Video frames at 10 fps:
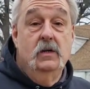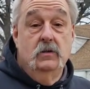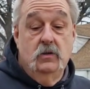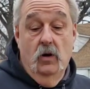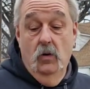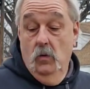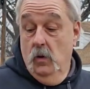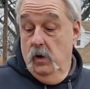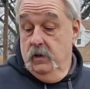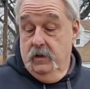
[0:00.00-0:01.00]
So
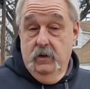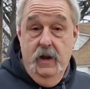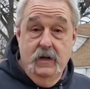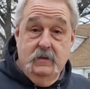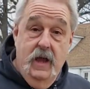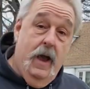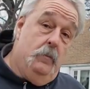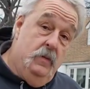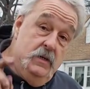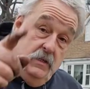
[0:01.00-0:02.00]
until next time,